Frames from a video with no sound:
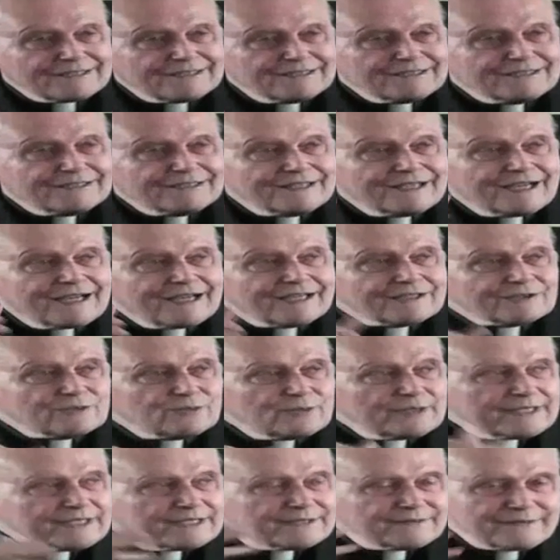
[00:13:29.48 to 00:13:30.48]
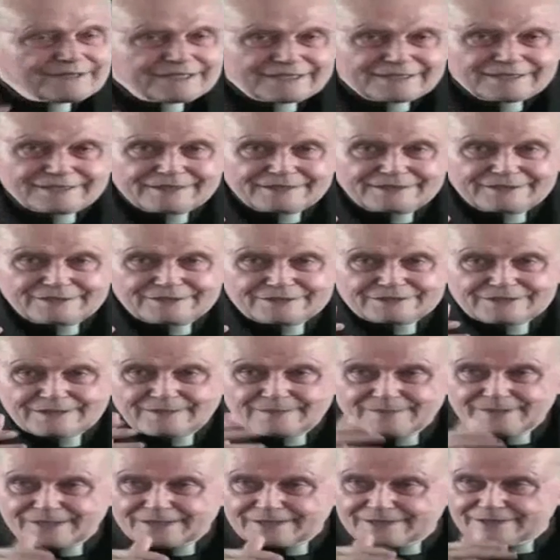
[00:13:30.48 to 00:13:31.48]
have their title,
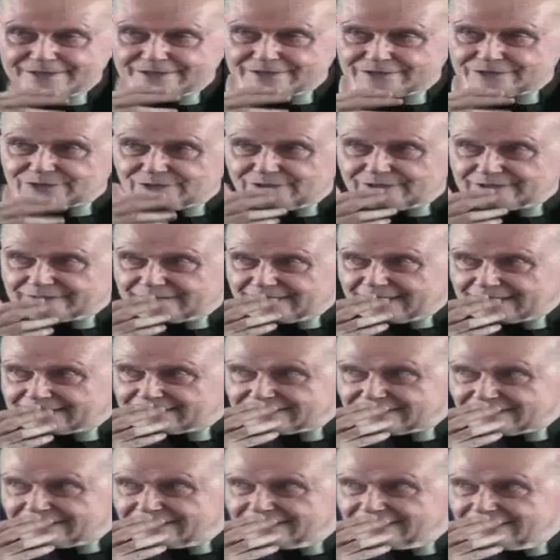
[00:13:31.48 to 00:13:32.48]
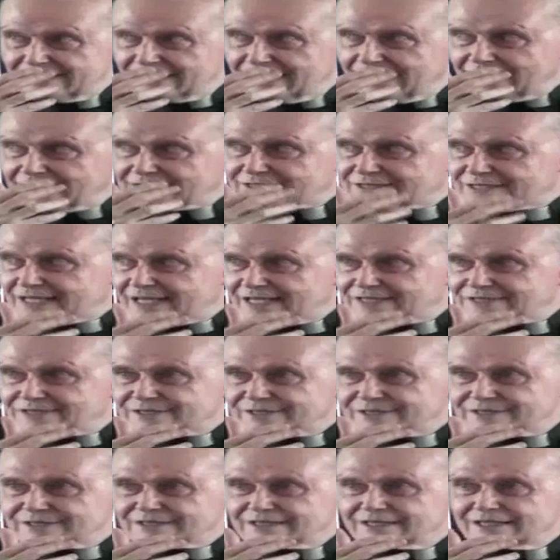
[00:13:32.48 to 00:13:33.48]
Elizabeth by the grace of God,
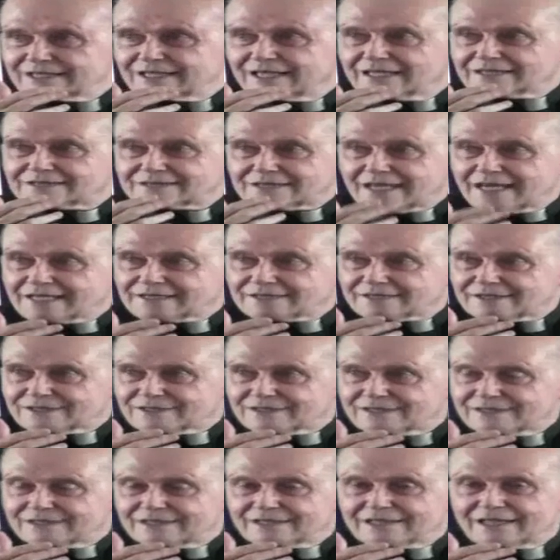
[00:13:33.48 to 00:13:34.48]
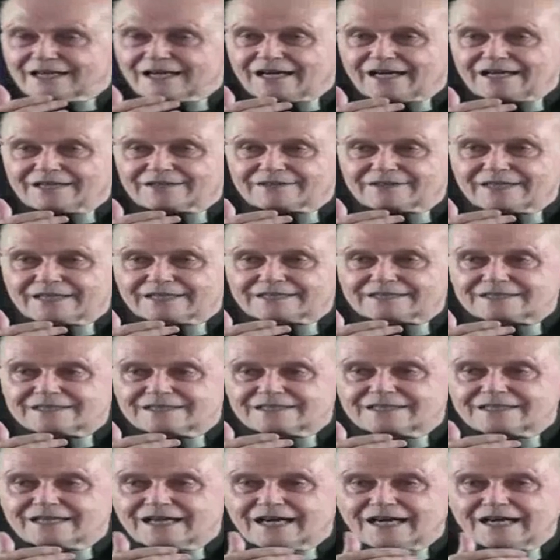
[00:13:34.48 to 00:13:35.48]
Queen of England, or something of the sort.
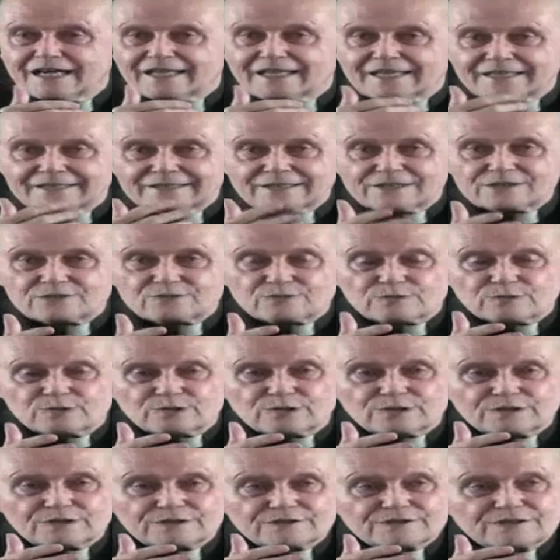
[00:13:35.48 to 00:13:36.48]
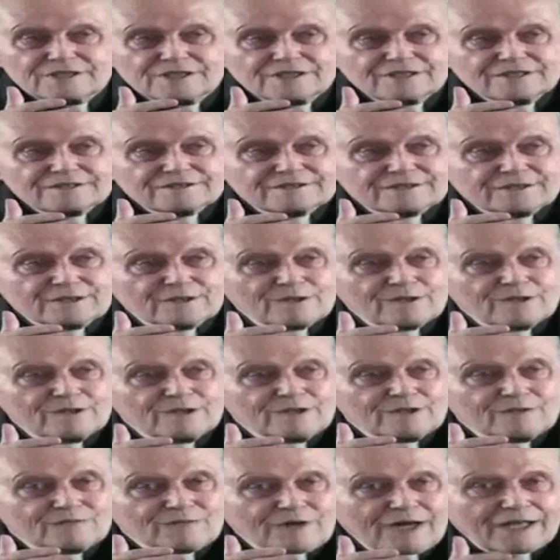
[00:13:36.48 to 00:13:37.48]
That's a standard
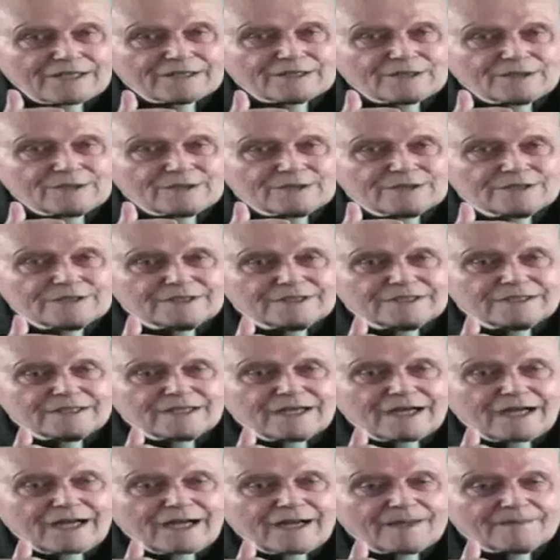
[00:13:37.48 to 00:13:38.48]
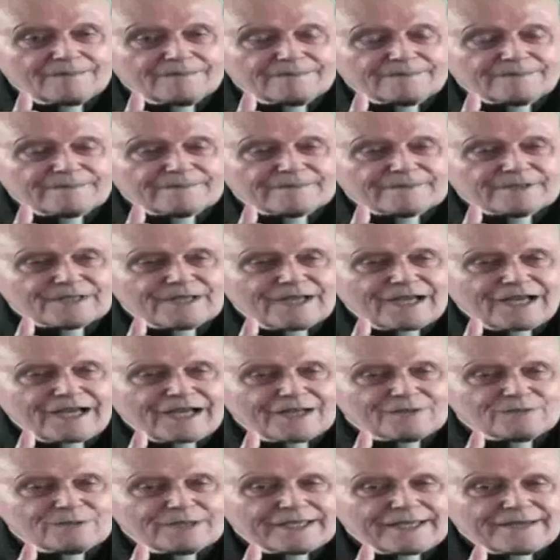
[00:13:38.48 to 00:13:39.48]
title that English
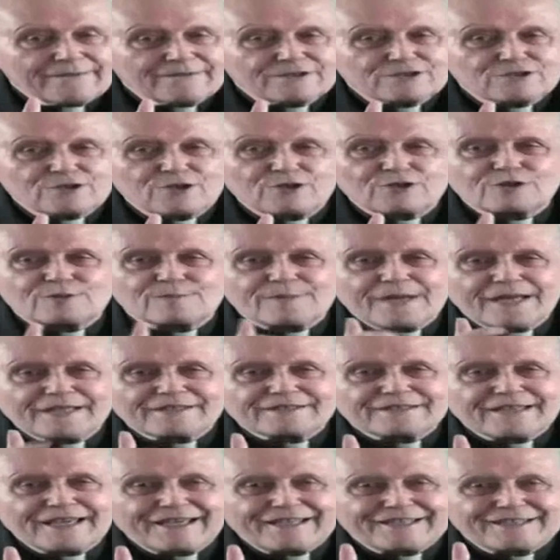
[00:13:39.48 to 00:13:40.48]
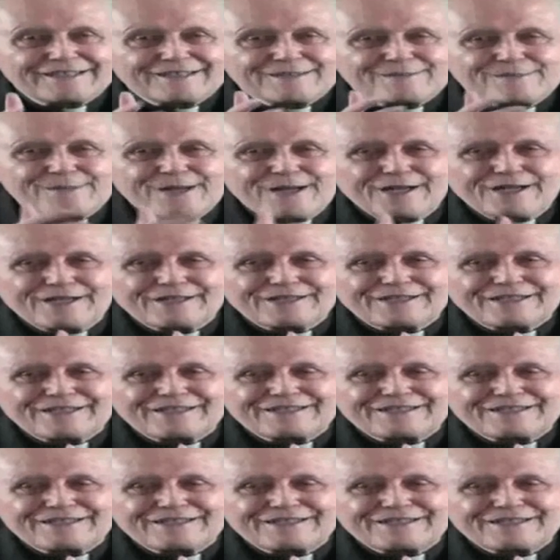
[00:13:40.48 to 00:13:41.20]
rulers still follow.